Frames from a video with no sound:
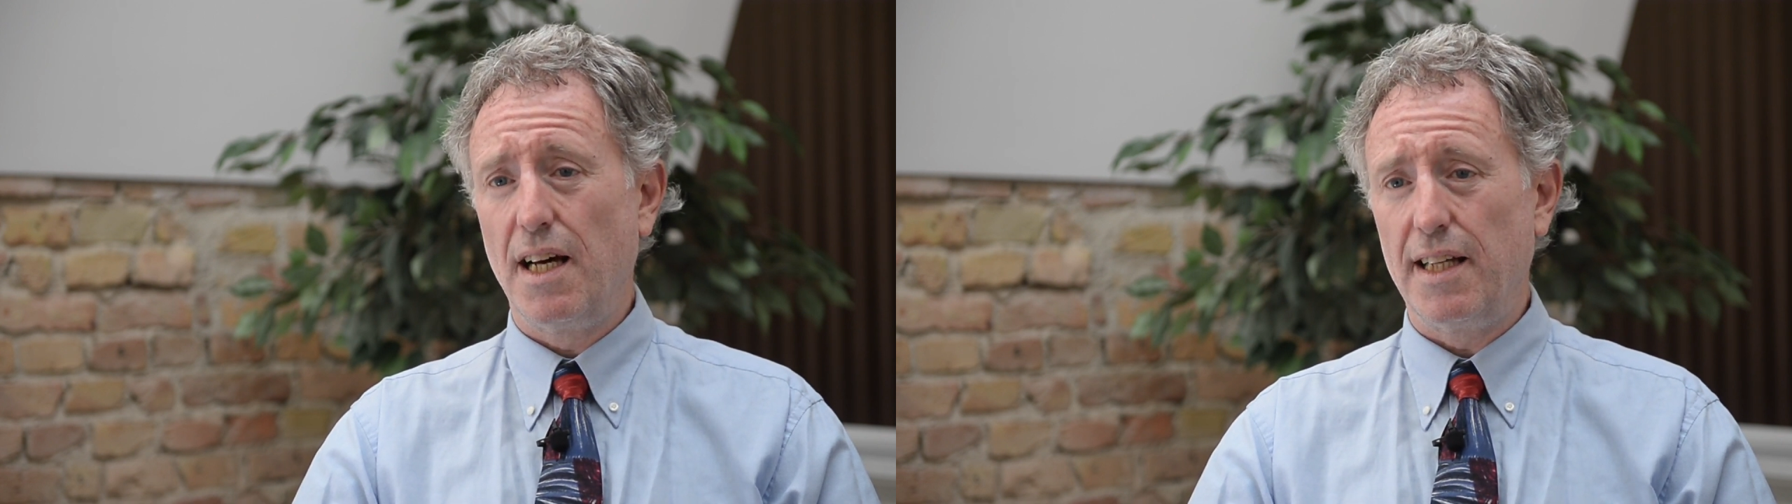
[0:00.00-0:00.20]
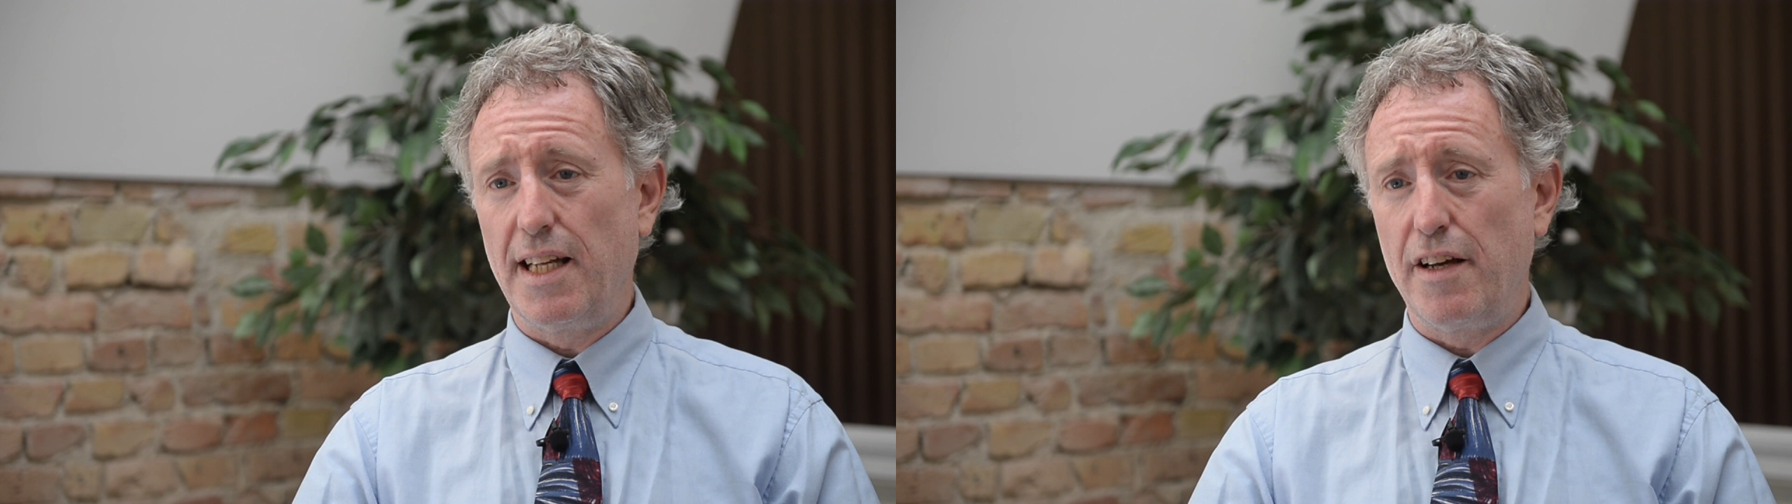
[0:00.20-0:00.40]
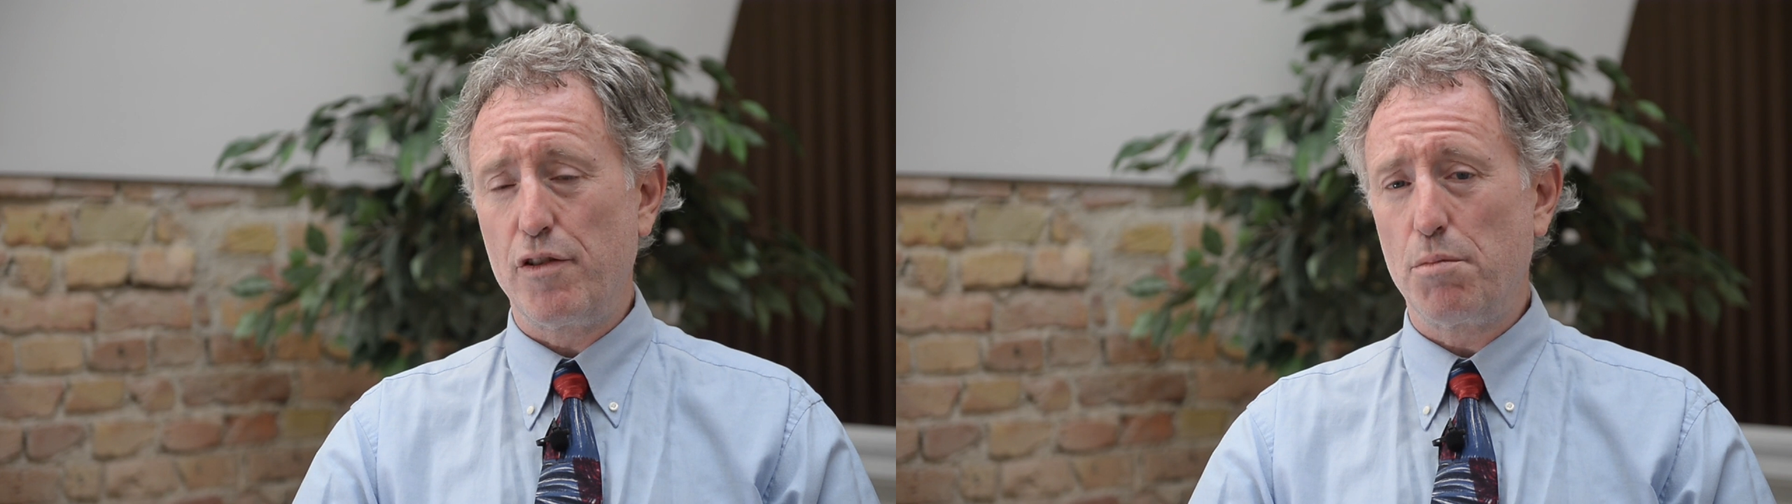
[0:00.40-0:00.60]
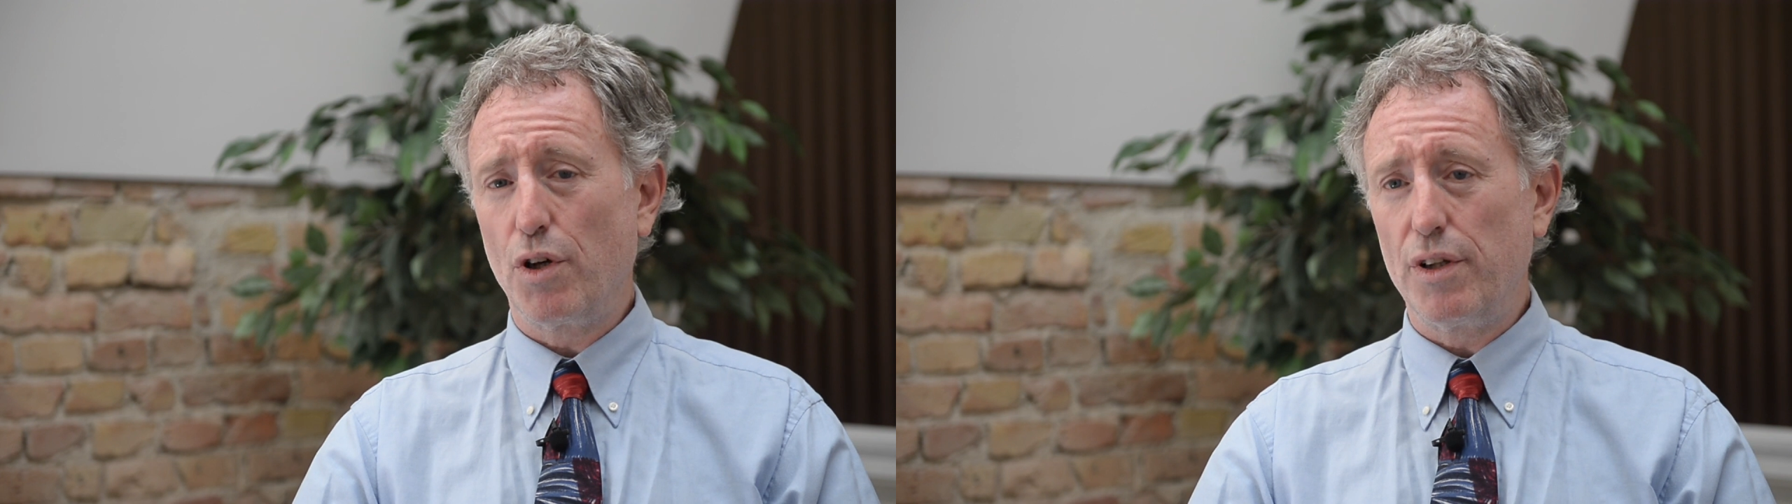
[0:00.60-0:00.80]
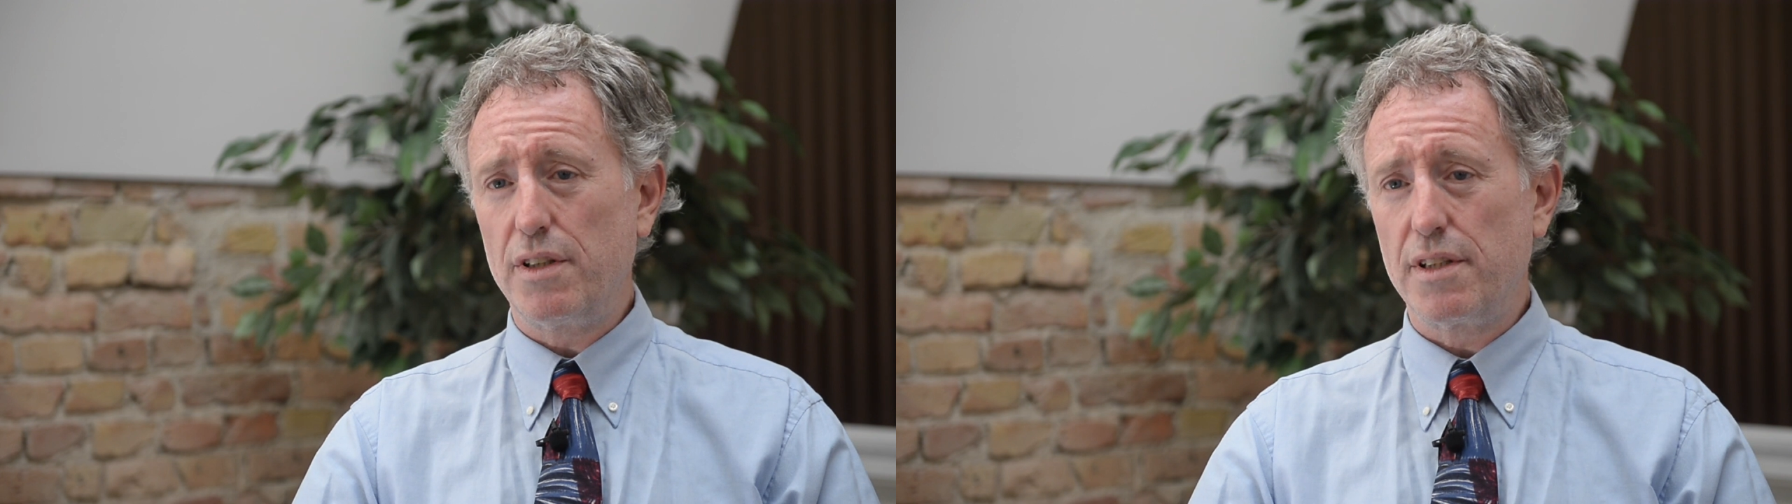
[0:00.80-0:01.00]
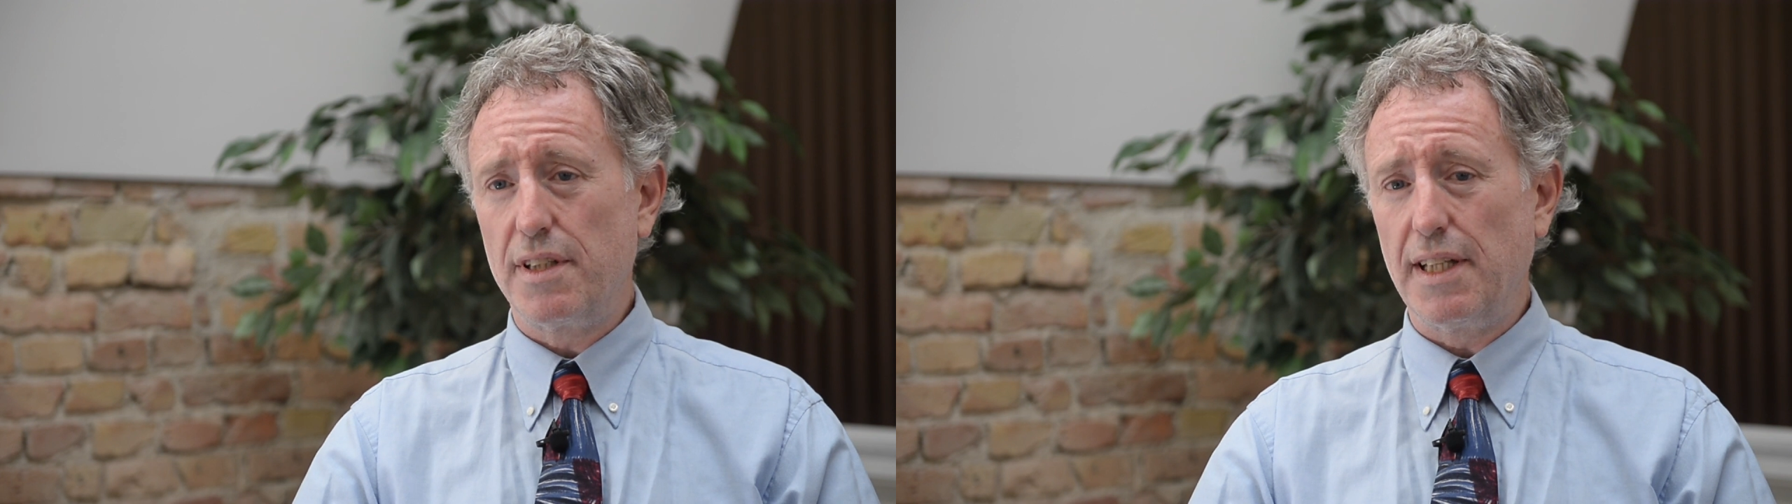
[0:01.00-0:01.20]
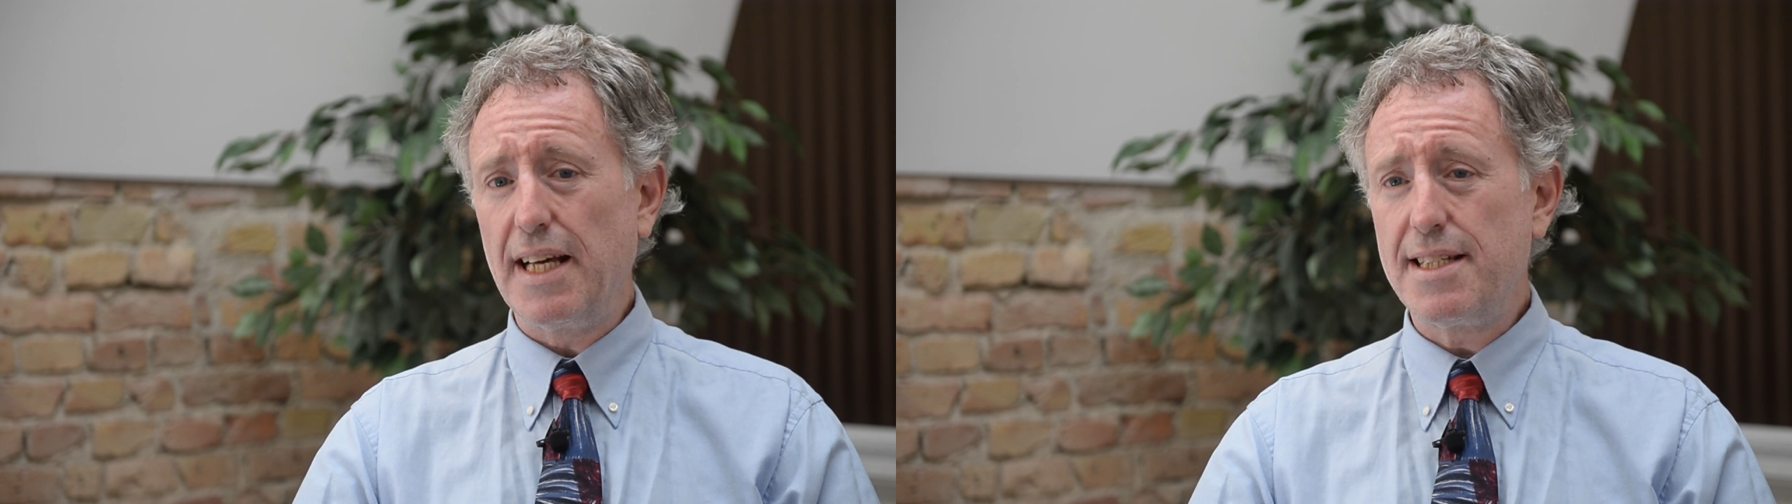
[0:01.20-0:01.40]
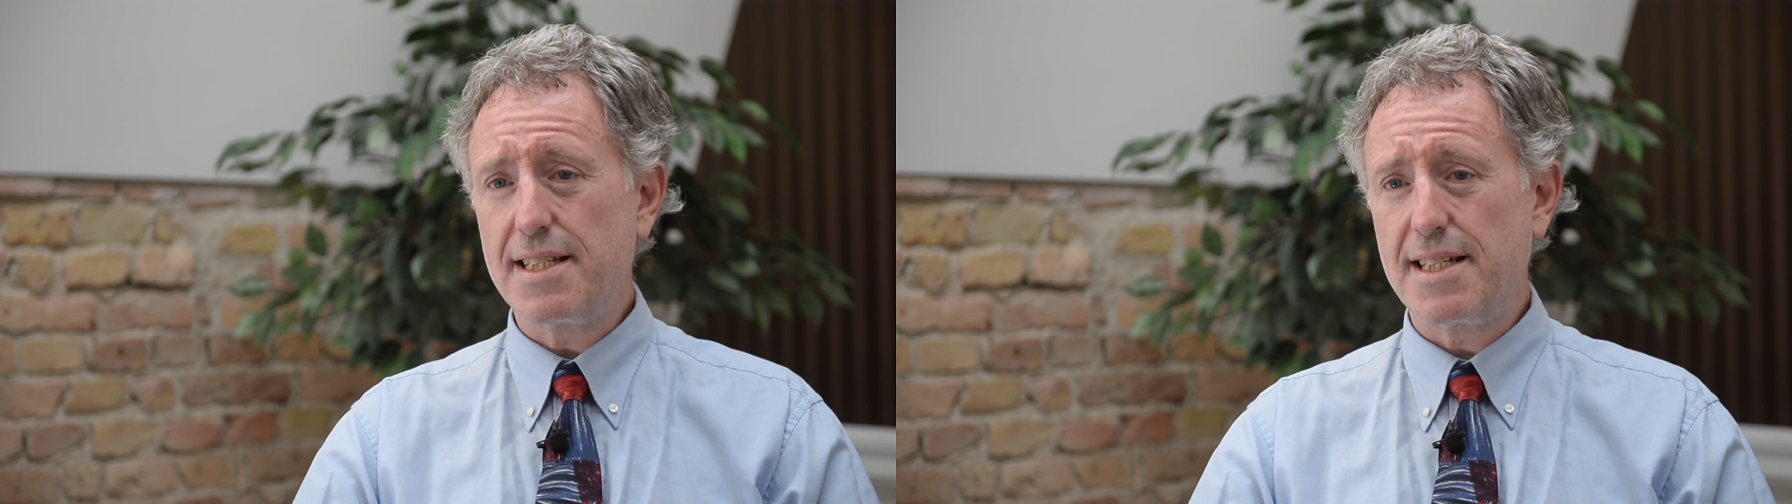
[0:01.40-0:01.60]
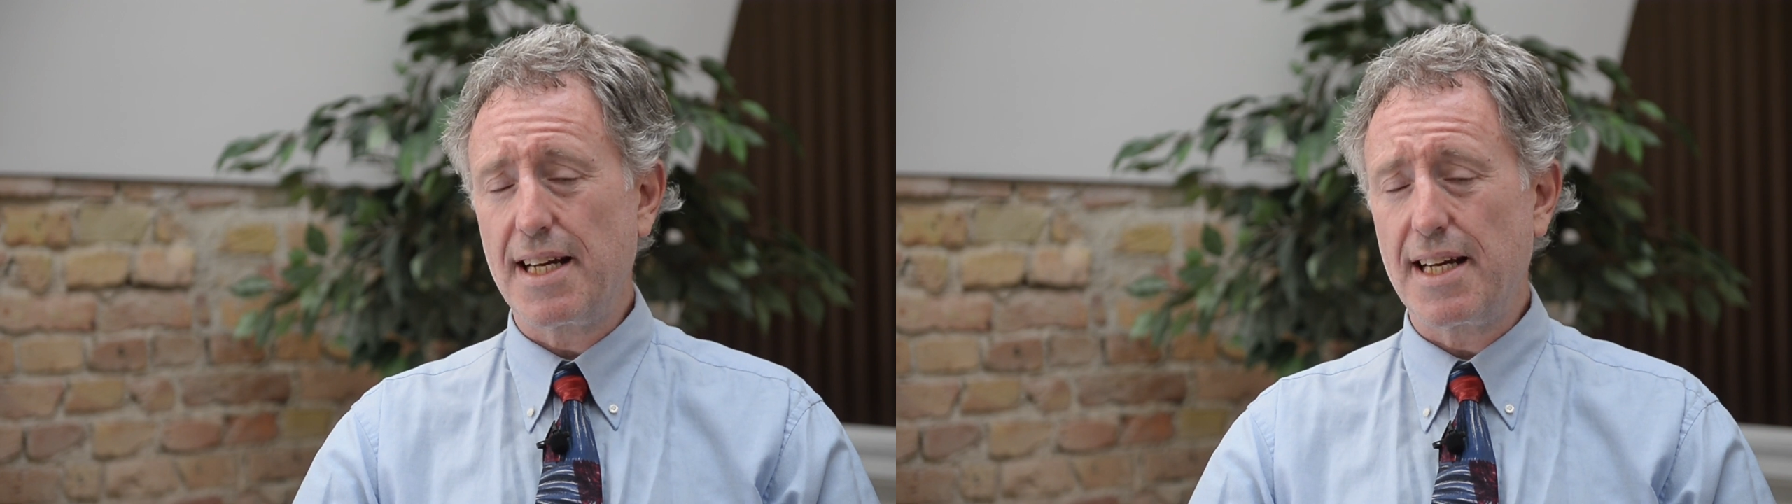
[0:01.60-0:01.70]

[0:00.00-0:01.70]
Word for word: And they have employed the latest